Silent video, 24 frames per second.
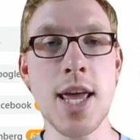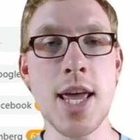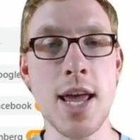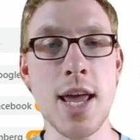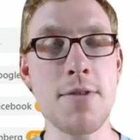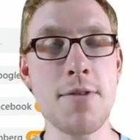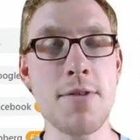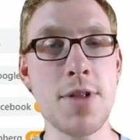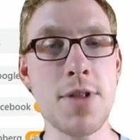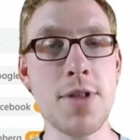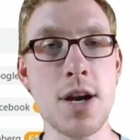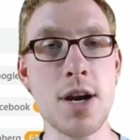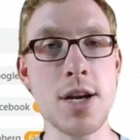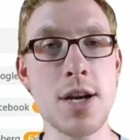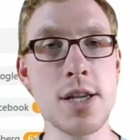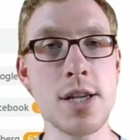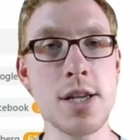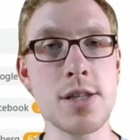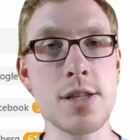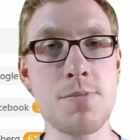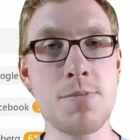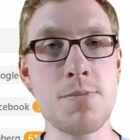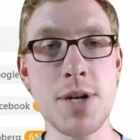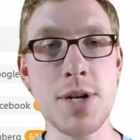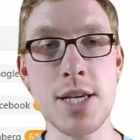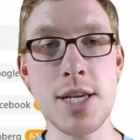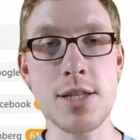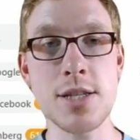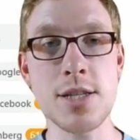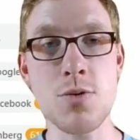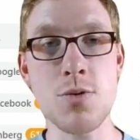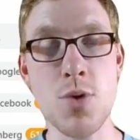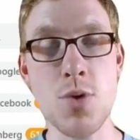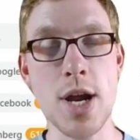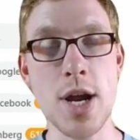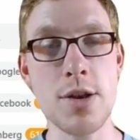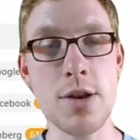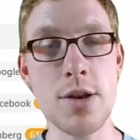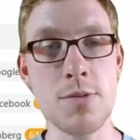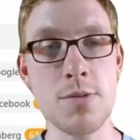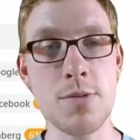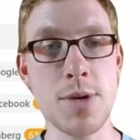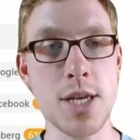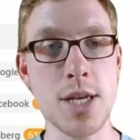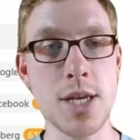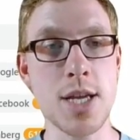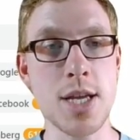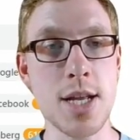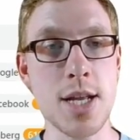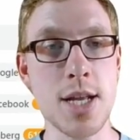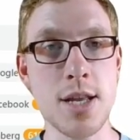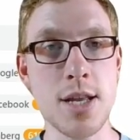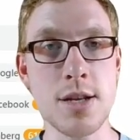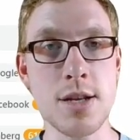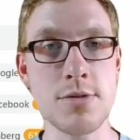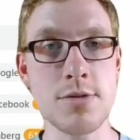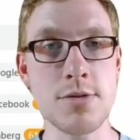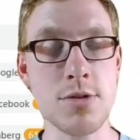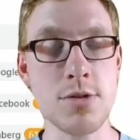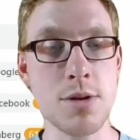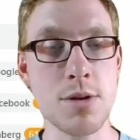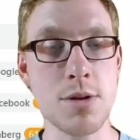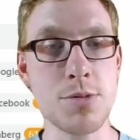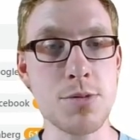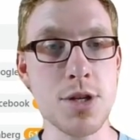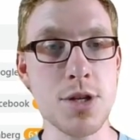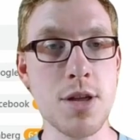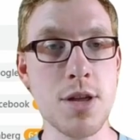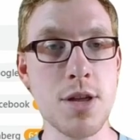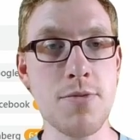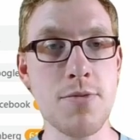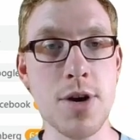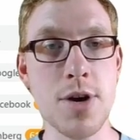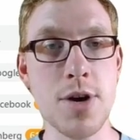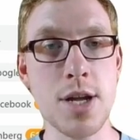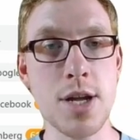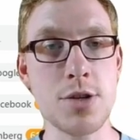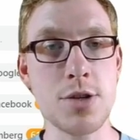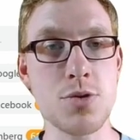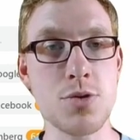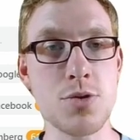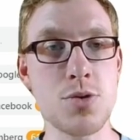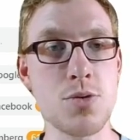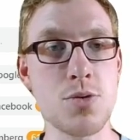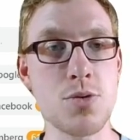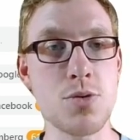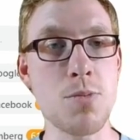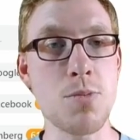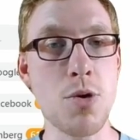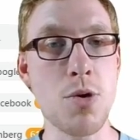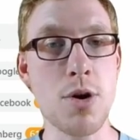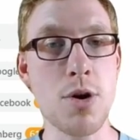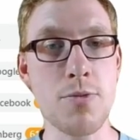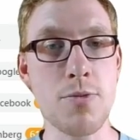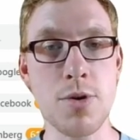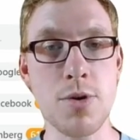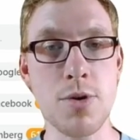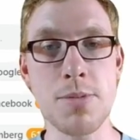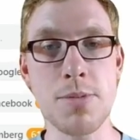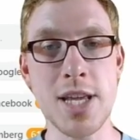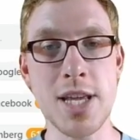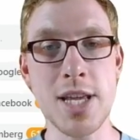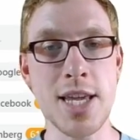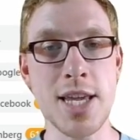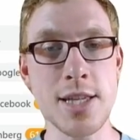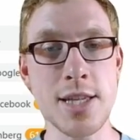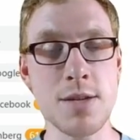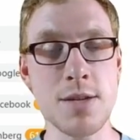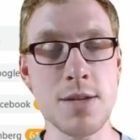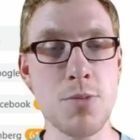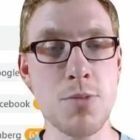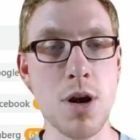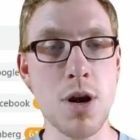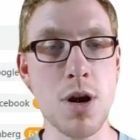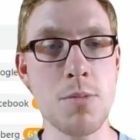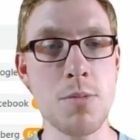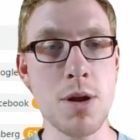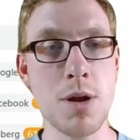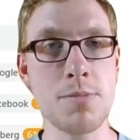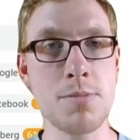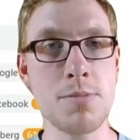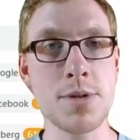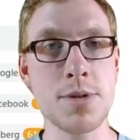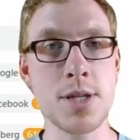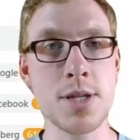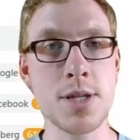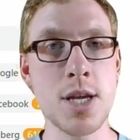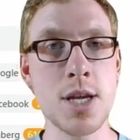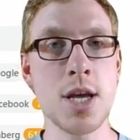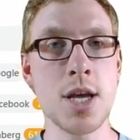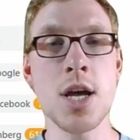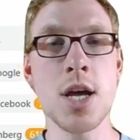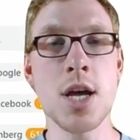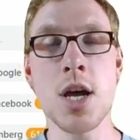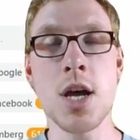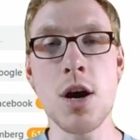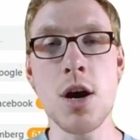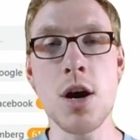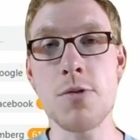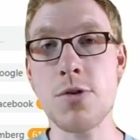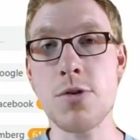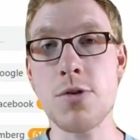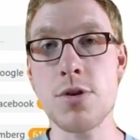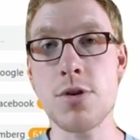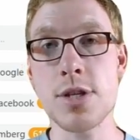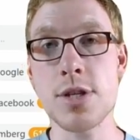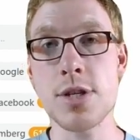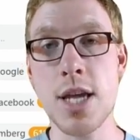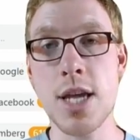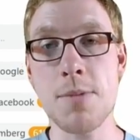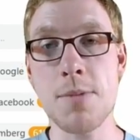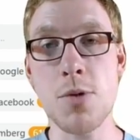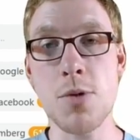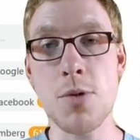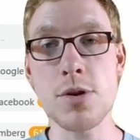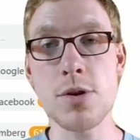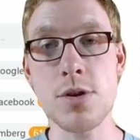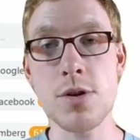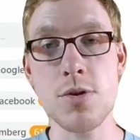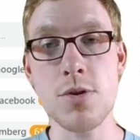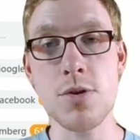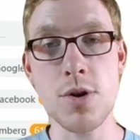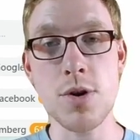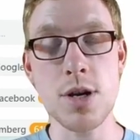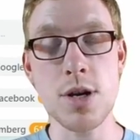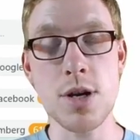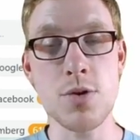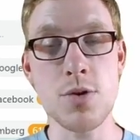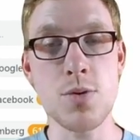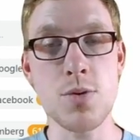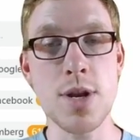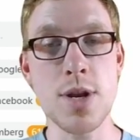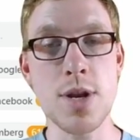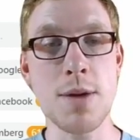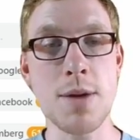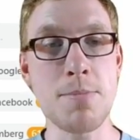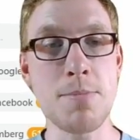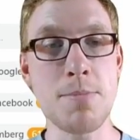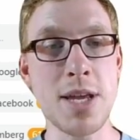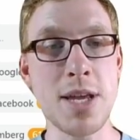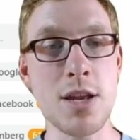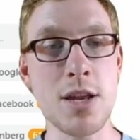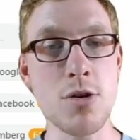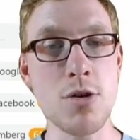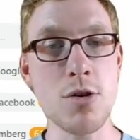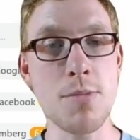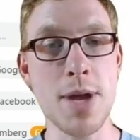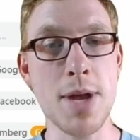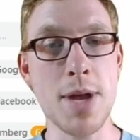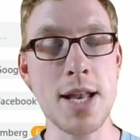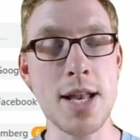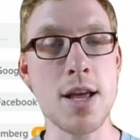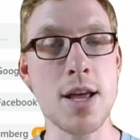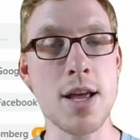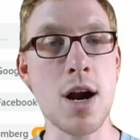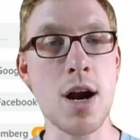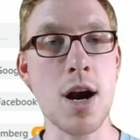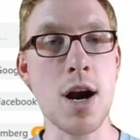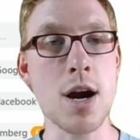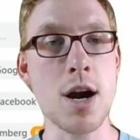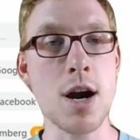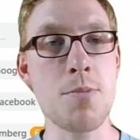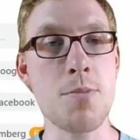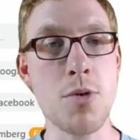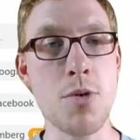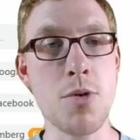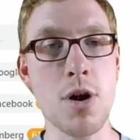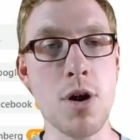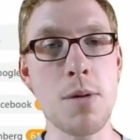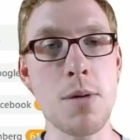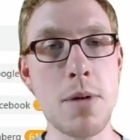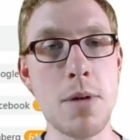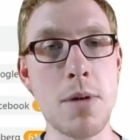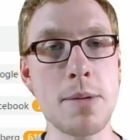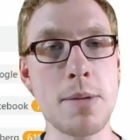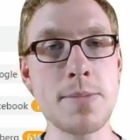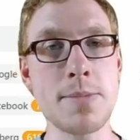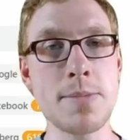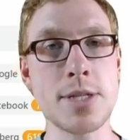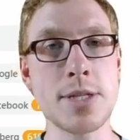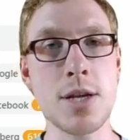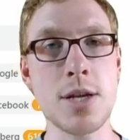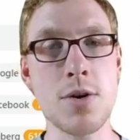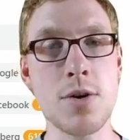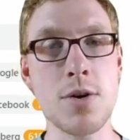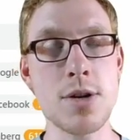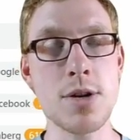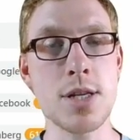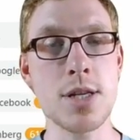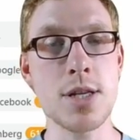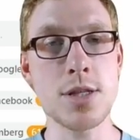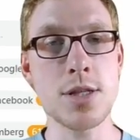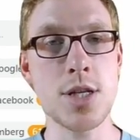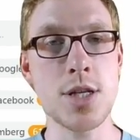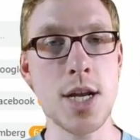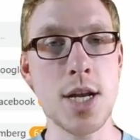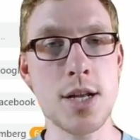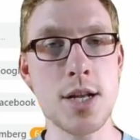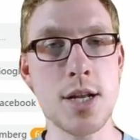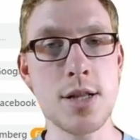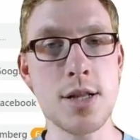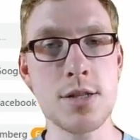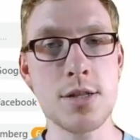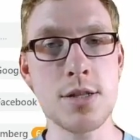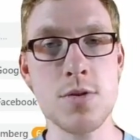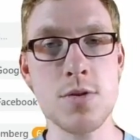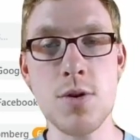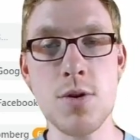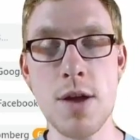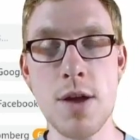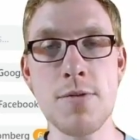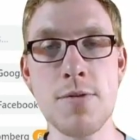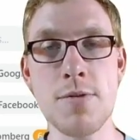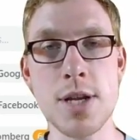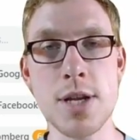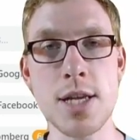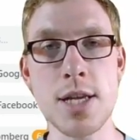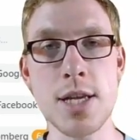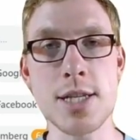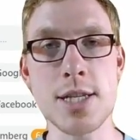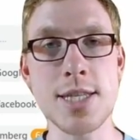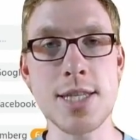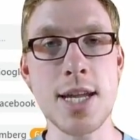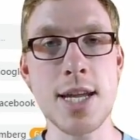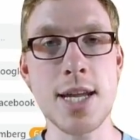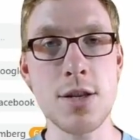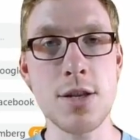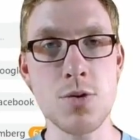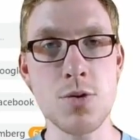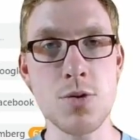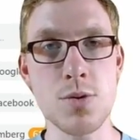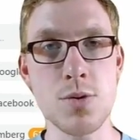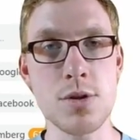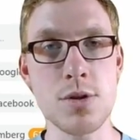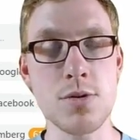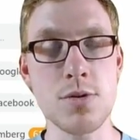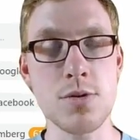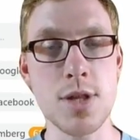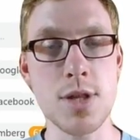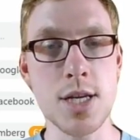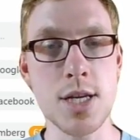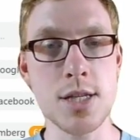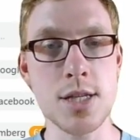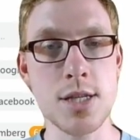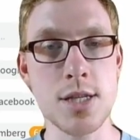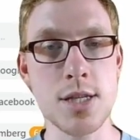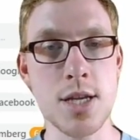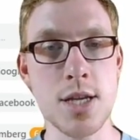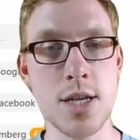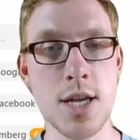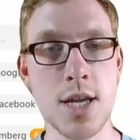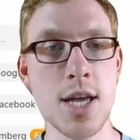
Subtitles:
If there is, please write to me in the description if I should do more from the easy problems. Of course, I'm also going to do the medium and the hard problems on this channel, so definitely stay tuned to this.